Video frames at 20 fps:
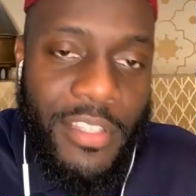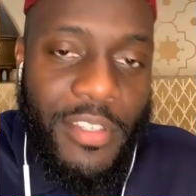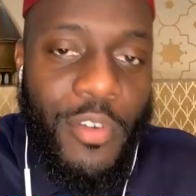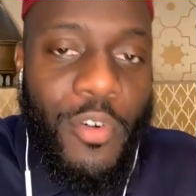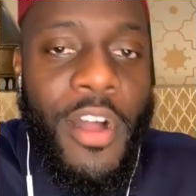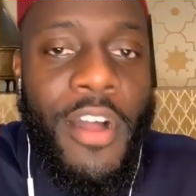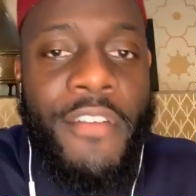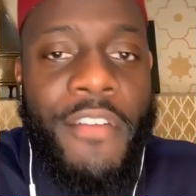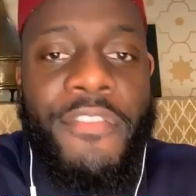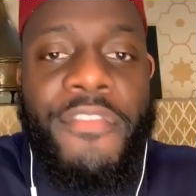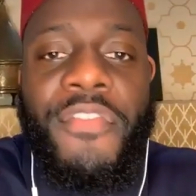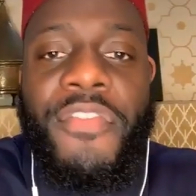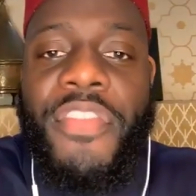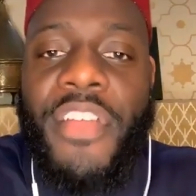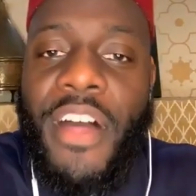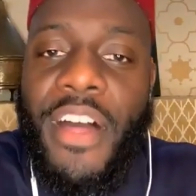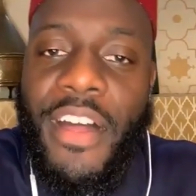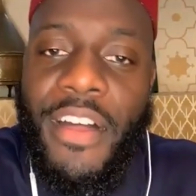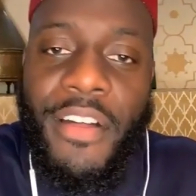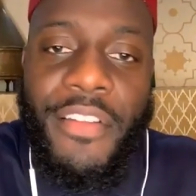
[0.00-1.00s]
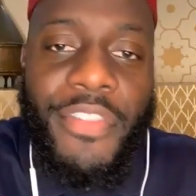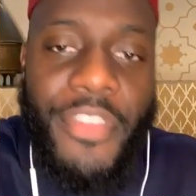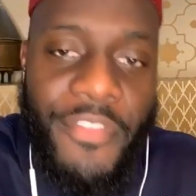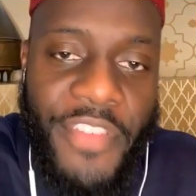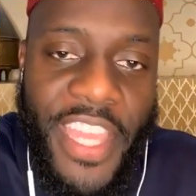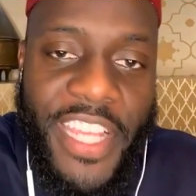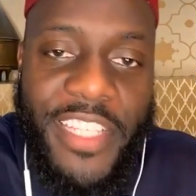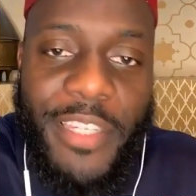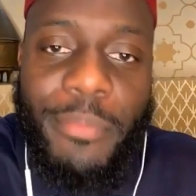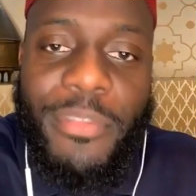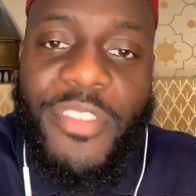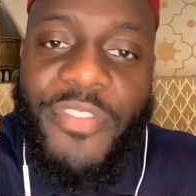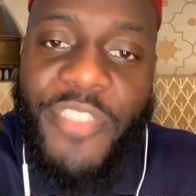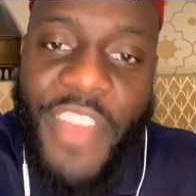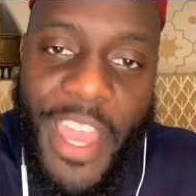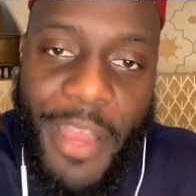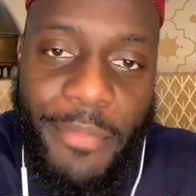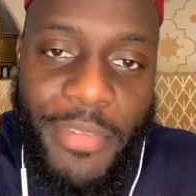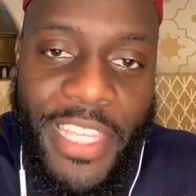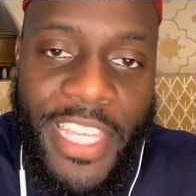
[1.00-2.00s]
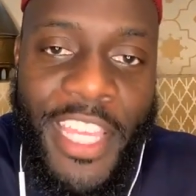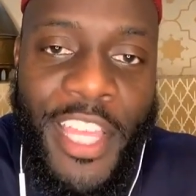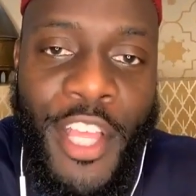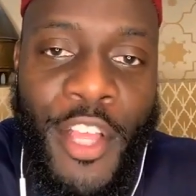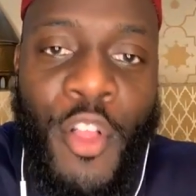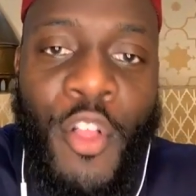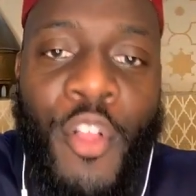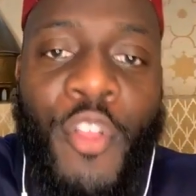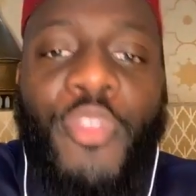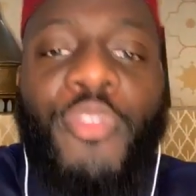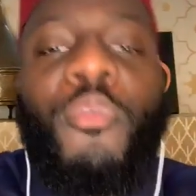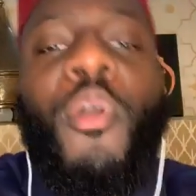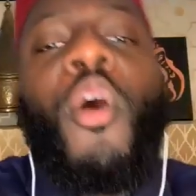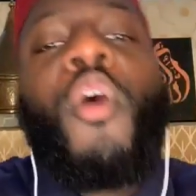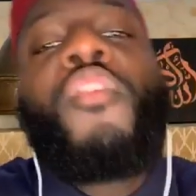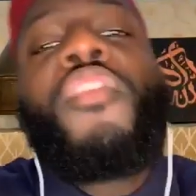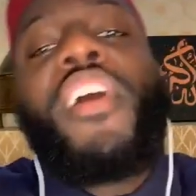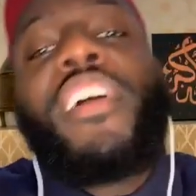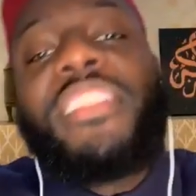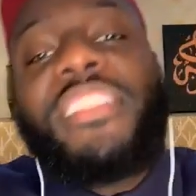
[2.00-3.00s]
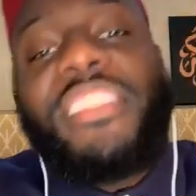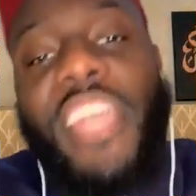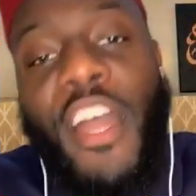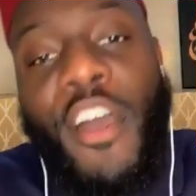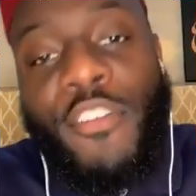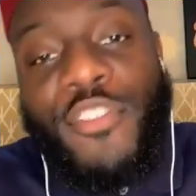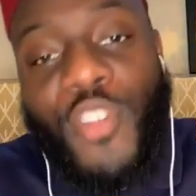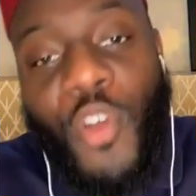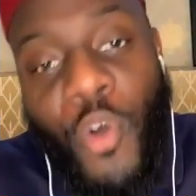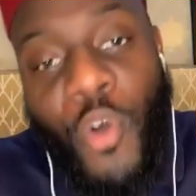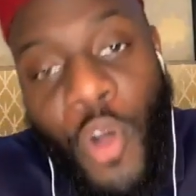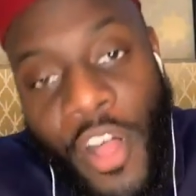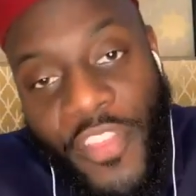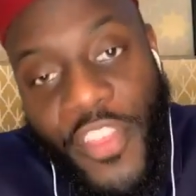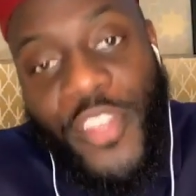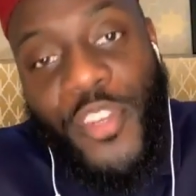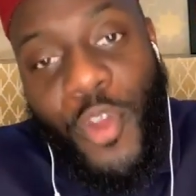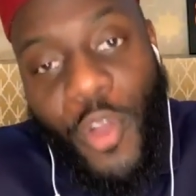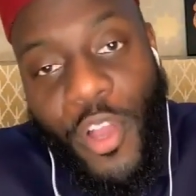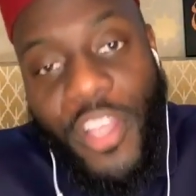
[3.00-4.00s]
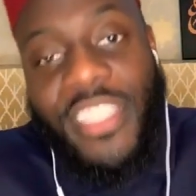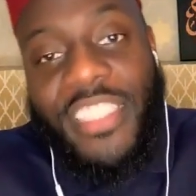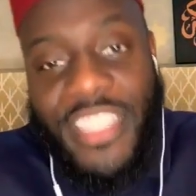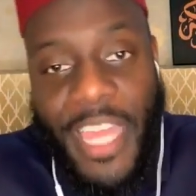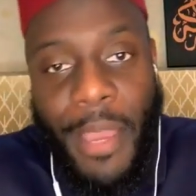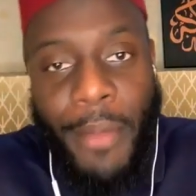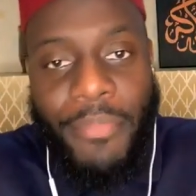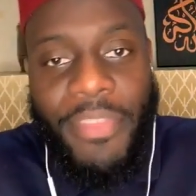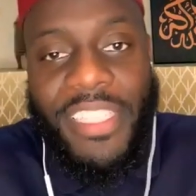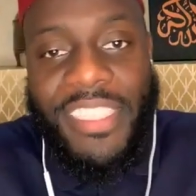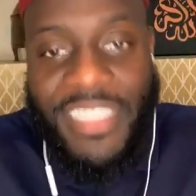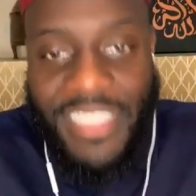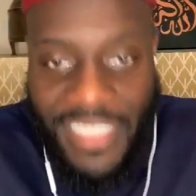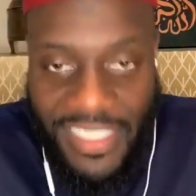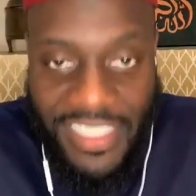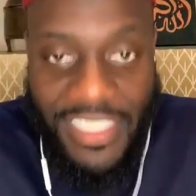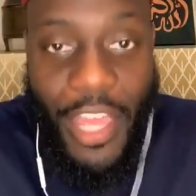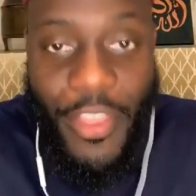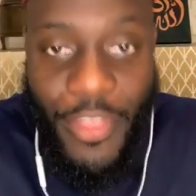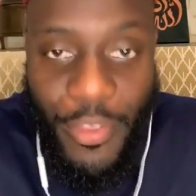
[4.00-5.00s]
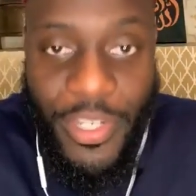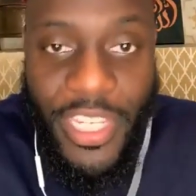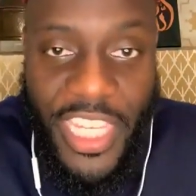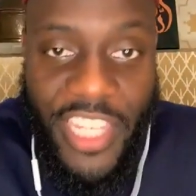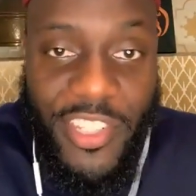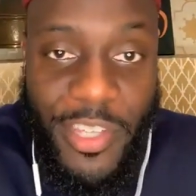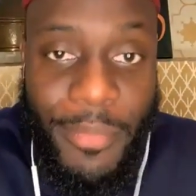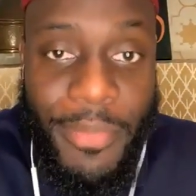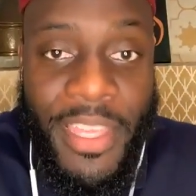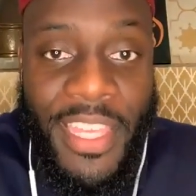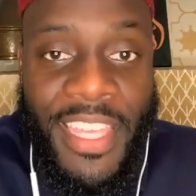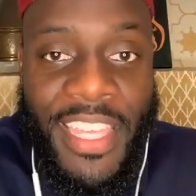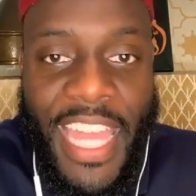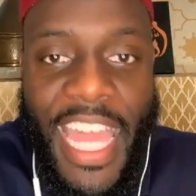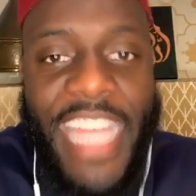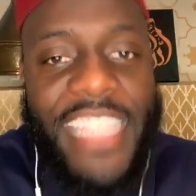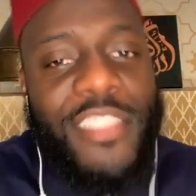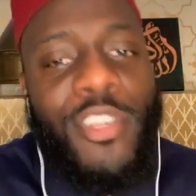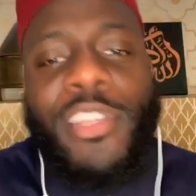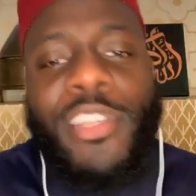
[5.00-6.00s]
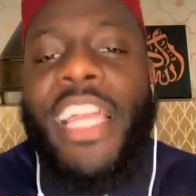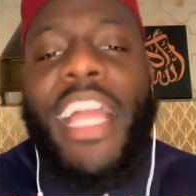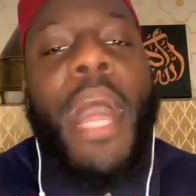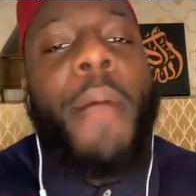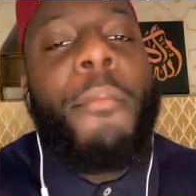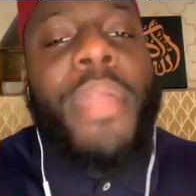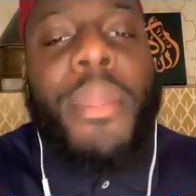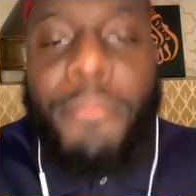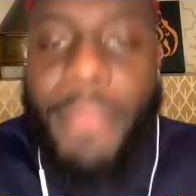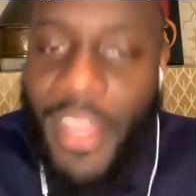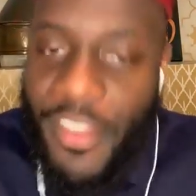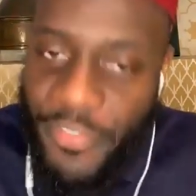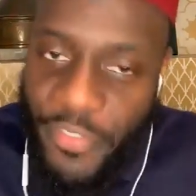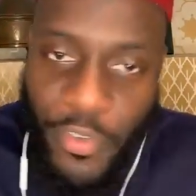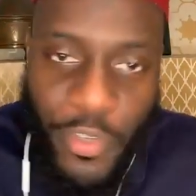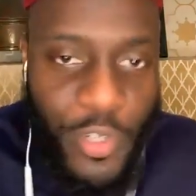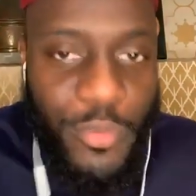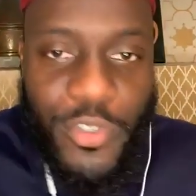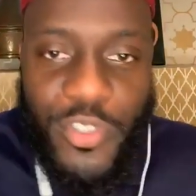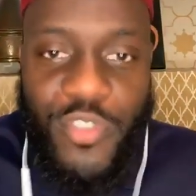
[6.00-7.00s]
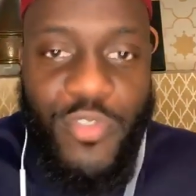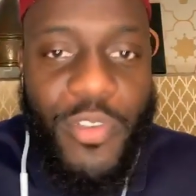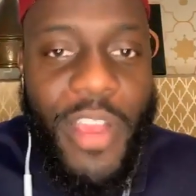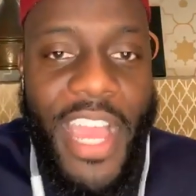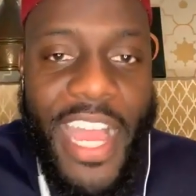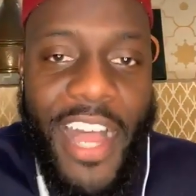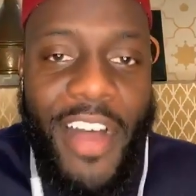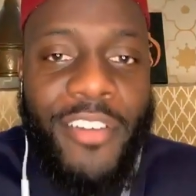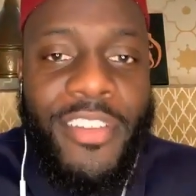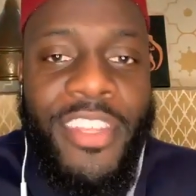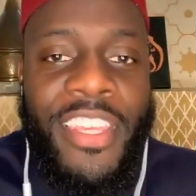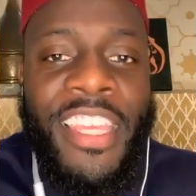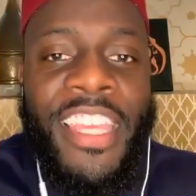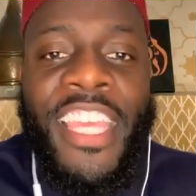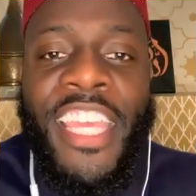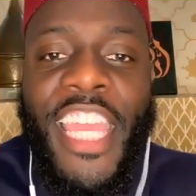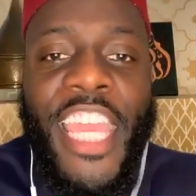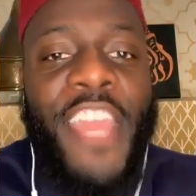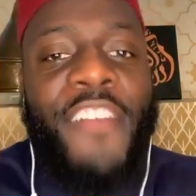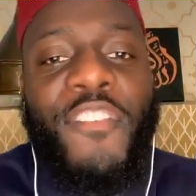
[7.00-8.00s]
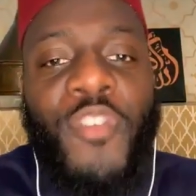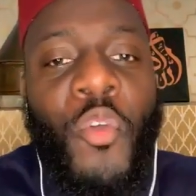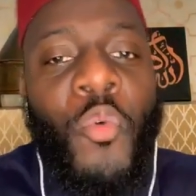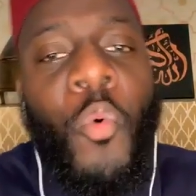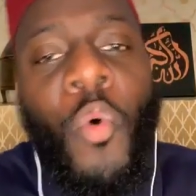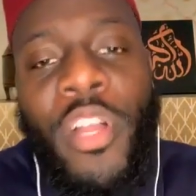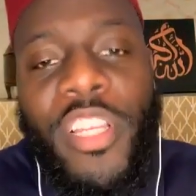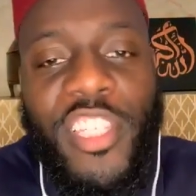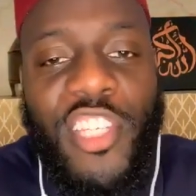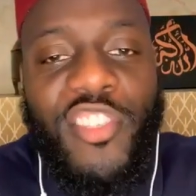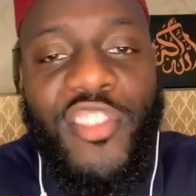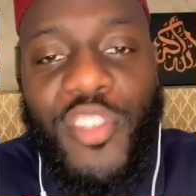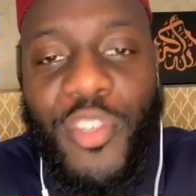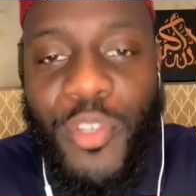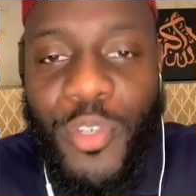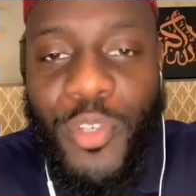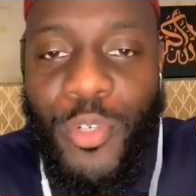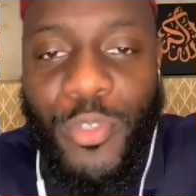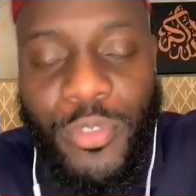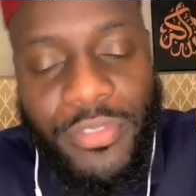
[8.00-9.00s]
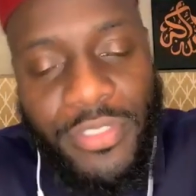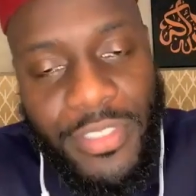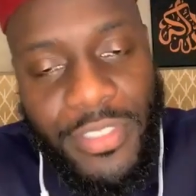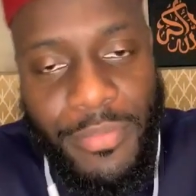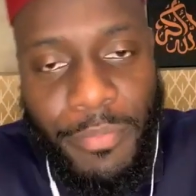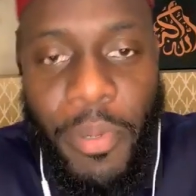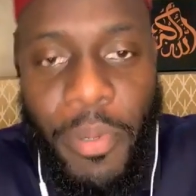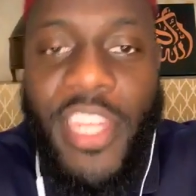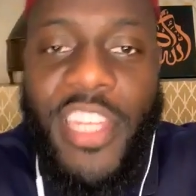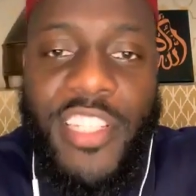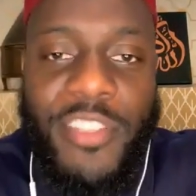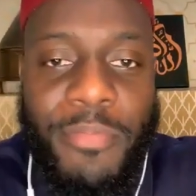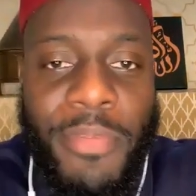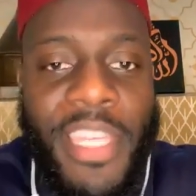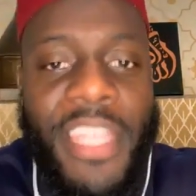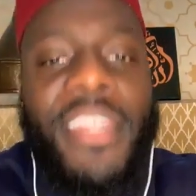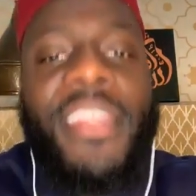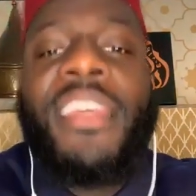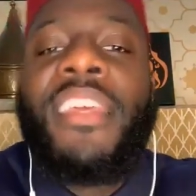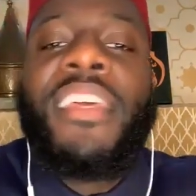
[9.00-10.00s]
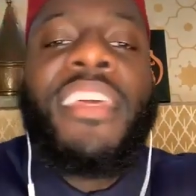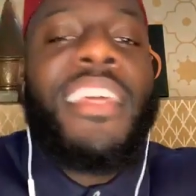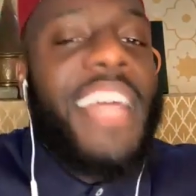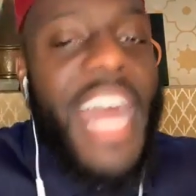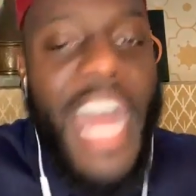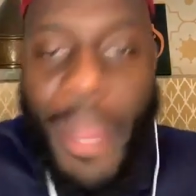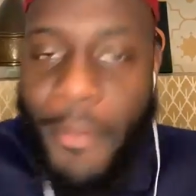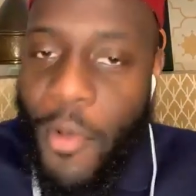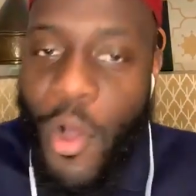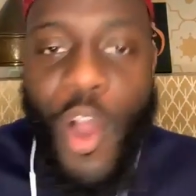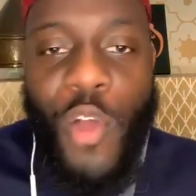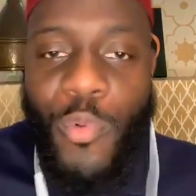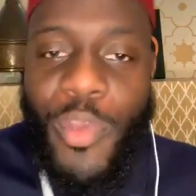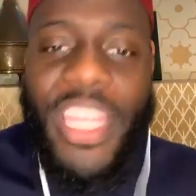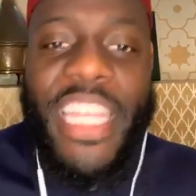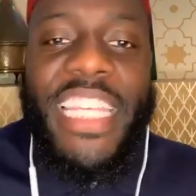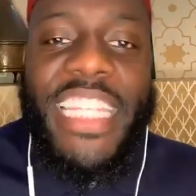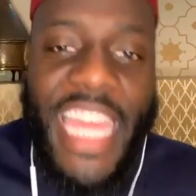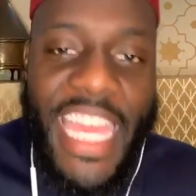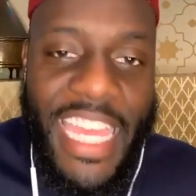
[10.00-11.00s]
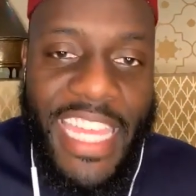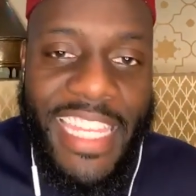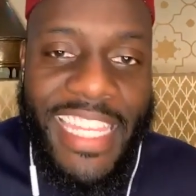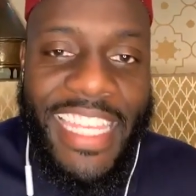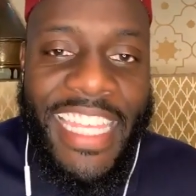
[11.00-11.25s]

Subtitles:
of the victim's family, throw themselves on the doorstep. This is in southern Egypt, as though like, I'm in my funeral shroud. If you want to choose punishment, I'm already dead.